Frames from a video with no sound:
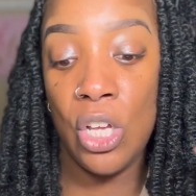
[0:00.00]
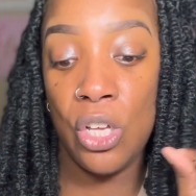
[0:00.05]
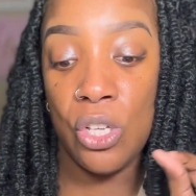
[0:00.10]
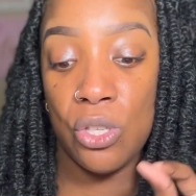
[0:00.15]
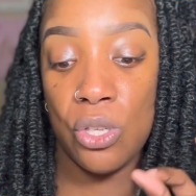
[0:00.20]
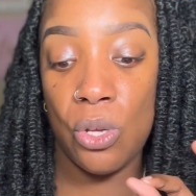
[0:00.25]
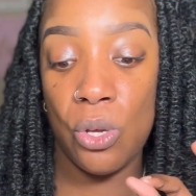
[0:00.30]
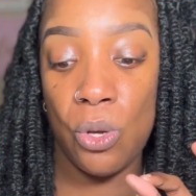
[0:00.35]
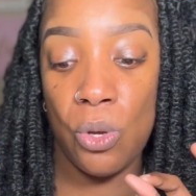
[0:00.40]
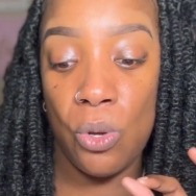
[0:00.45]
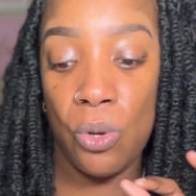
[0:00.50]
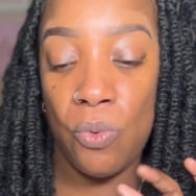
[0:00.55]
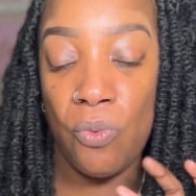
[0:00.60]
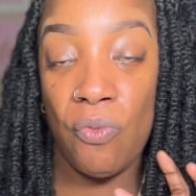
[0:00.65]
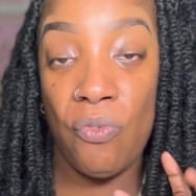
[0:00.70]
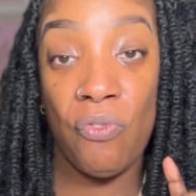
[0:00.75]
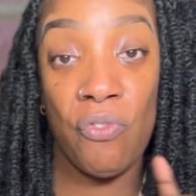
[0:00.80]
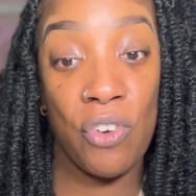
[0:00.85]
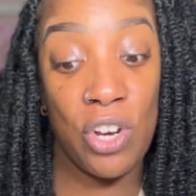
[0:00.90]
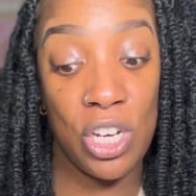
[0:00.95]
So
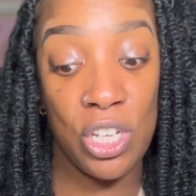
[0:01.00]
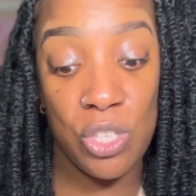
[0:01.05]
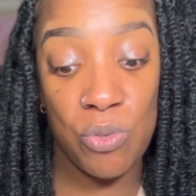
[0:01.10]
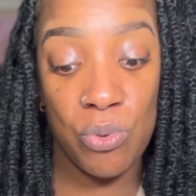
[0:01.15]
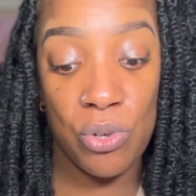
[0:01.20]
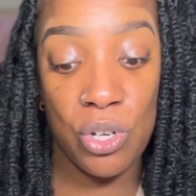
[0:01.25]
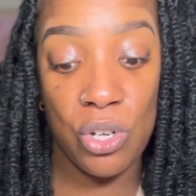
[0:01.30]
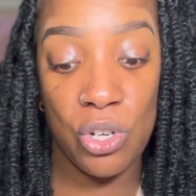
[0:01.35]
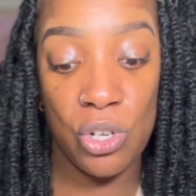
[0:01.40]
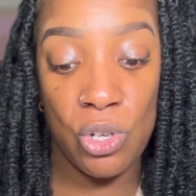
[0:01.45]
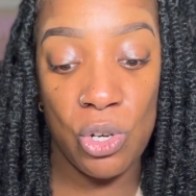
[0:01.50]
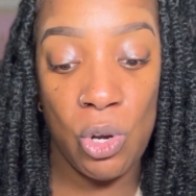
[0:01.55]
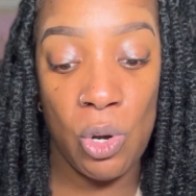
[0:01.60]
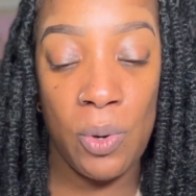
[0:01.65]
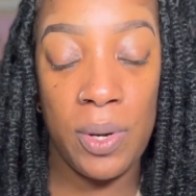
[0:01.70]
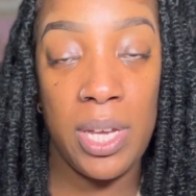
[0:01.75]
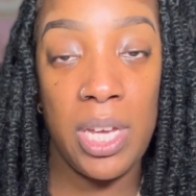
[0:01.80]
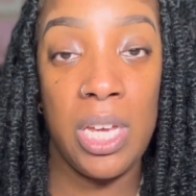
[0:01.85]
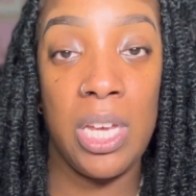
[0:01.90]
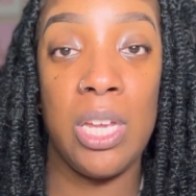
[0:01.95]
first, we're gonna go
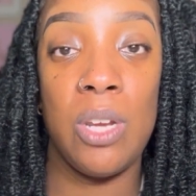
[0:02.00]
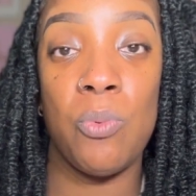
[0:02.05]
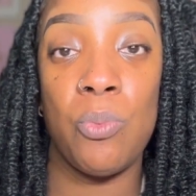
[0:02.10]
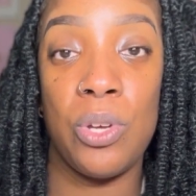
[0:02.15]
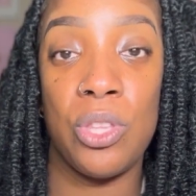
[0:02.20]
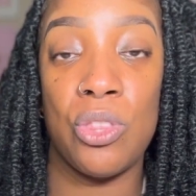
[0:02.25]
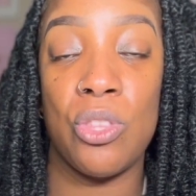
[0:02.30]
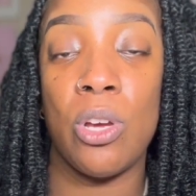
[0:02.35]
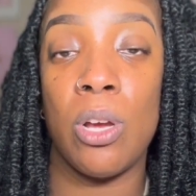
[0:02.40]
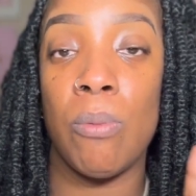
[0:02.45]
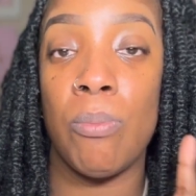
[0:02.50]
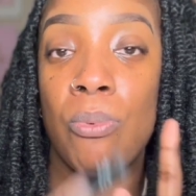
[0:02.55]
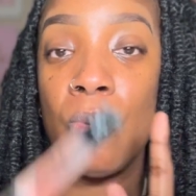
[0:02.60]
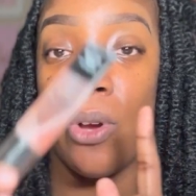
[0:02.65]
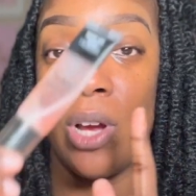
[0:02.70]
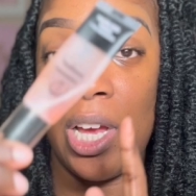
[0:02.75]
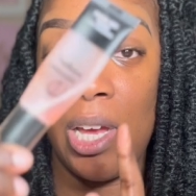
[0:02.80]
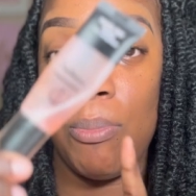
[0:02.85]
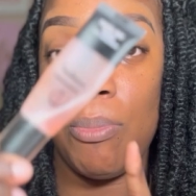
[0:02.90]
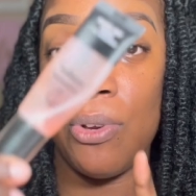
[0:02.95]
in with our
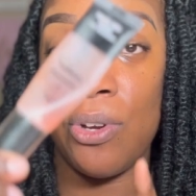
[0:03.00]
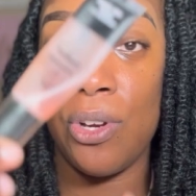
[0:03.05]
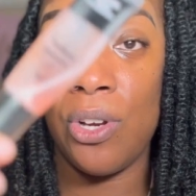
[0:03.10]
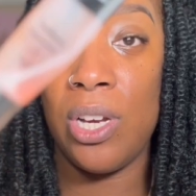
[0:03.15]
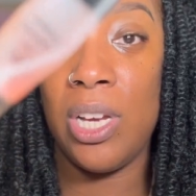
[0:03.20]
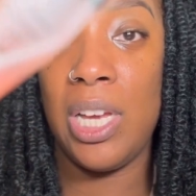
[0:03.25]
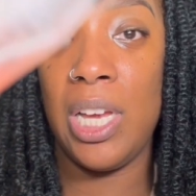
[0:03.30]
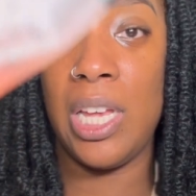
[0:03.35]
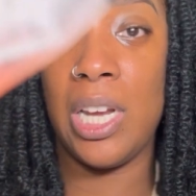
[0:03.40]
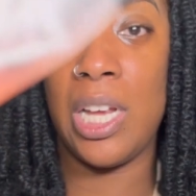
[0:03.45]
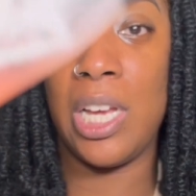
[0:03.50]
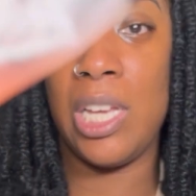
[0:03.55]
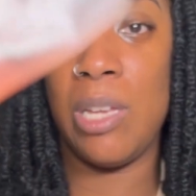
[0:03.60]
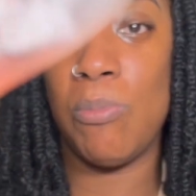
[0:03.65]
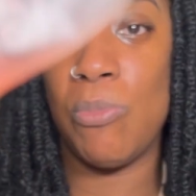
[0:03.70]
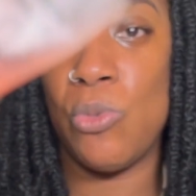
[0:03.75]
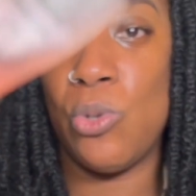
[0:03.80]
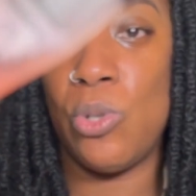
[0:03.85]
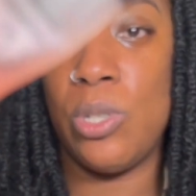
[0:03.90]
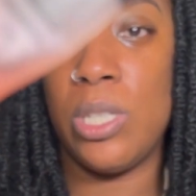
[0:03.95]
primer, and I
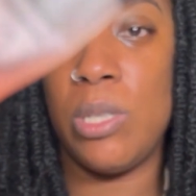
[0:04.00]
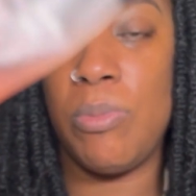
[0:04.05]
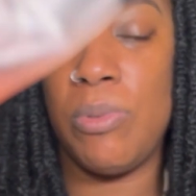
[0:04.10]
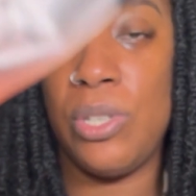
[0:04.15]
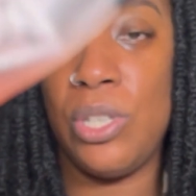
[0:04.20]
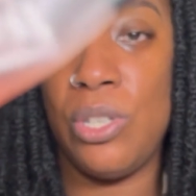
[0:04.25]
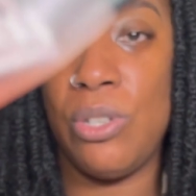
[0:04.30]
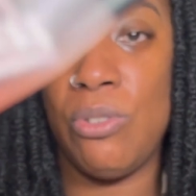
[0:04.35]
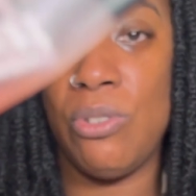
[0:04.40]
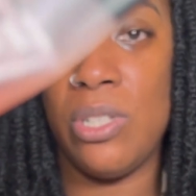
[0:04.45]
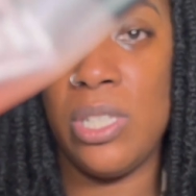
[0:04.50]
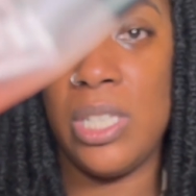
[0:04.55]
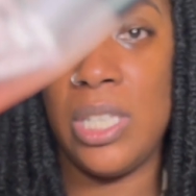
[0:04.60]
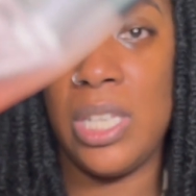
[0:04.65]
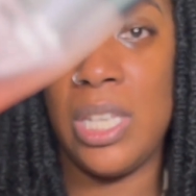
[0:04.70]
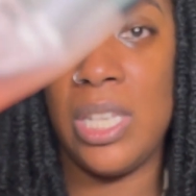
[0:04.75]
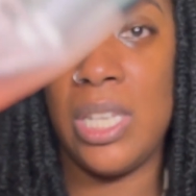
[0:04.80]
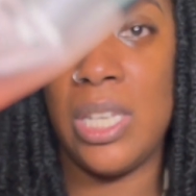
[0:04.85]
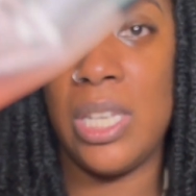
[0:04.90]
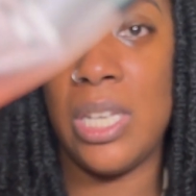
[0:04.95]
am going to be
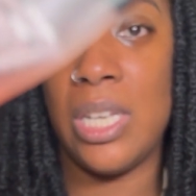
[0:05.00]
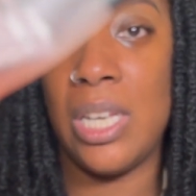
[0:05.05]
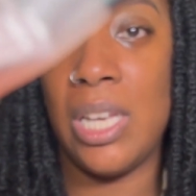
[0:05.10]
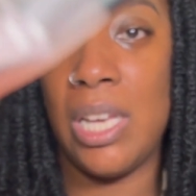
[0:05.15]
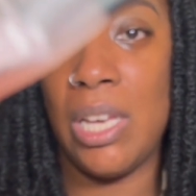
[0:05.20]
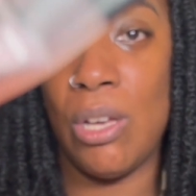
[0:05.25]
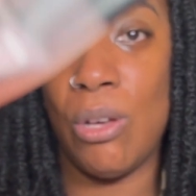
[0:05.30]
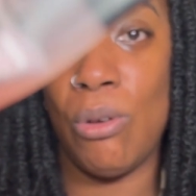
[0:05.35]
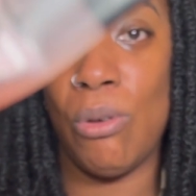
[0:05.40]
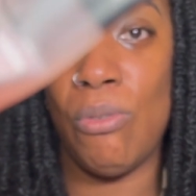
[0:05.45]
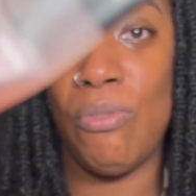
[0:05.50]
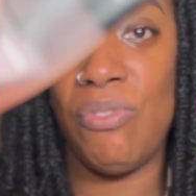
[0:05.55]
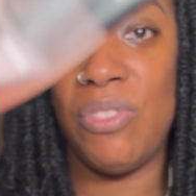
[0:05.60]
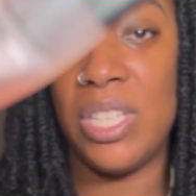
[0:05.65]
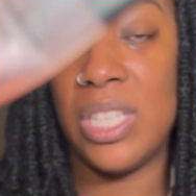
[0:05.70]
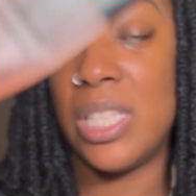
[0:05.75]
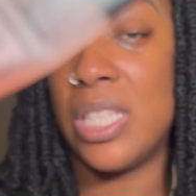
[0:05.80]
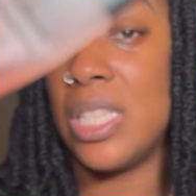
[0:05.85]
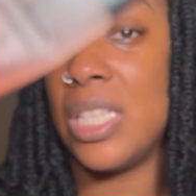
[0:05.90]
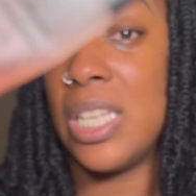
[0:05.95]
using the e.l.f.
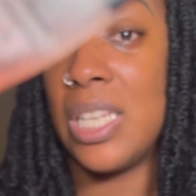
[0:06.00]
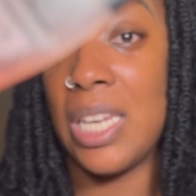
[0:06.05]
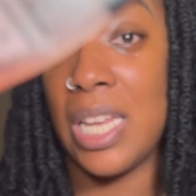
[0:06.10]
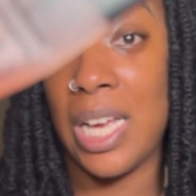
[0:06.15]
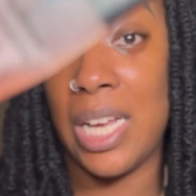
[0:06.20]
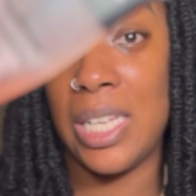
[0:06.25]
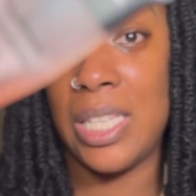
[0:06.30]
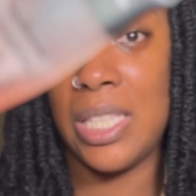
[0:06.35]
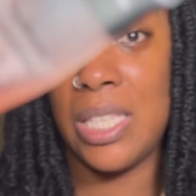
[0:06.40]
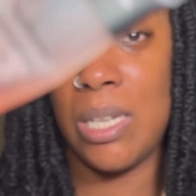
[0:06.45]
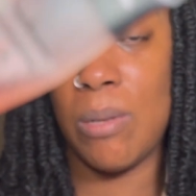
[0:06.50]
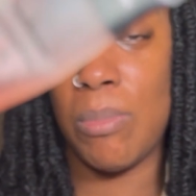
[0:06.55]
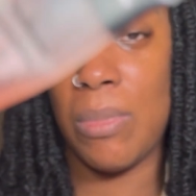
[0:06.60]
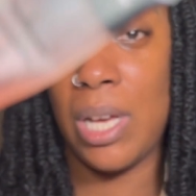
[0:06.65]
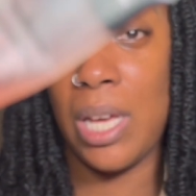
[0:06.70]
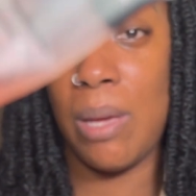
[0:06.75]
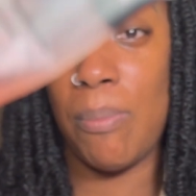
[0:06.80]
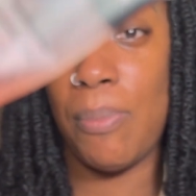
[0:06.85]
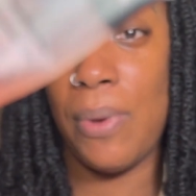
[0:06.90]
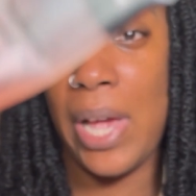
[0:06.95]
This is the
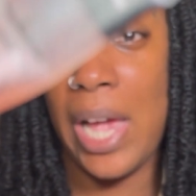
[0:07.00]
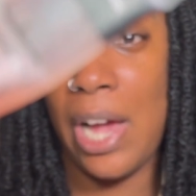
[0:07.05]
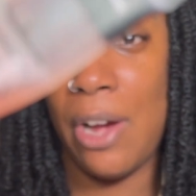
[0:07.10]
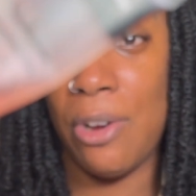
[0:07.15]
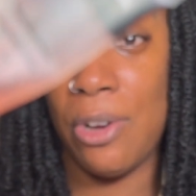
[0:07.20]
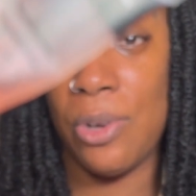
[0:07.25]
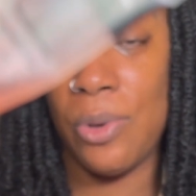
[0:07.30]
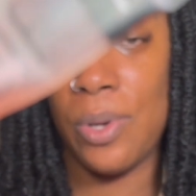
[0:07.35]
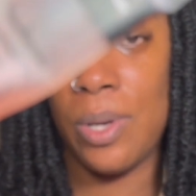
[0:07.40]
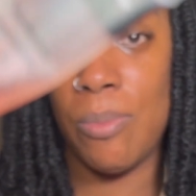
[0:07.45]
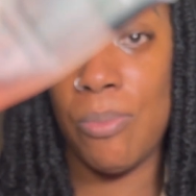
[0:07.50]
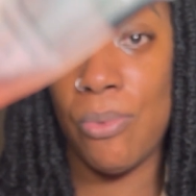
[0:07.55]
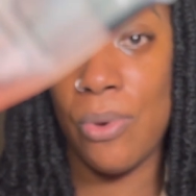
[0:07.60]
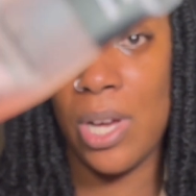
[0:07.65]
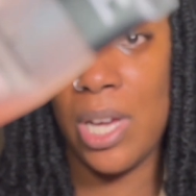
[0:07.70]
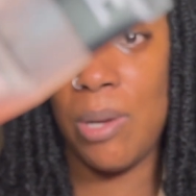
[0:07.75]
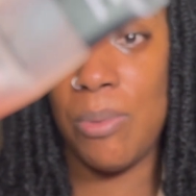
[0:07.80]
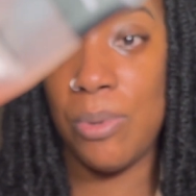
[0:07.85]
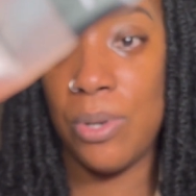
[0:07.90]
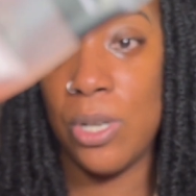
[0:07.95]
Niacinamide Power Grip
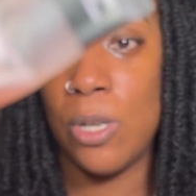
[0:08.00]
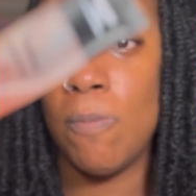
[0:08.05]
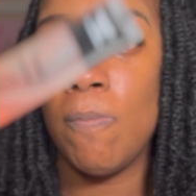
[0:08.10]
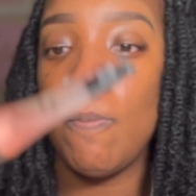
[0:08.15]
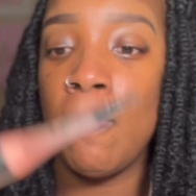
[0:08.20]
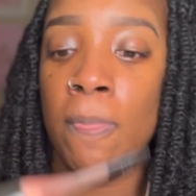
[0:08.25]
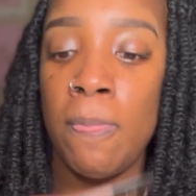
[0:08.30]
Primer.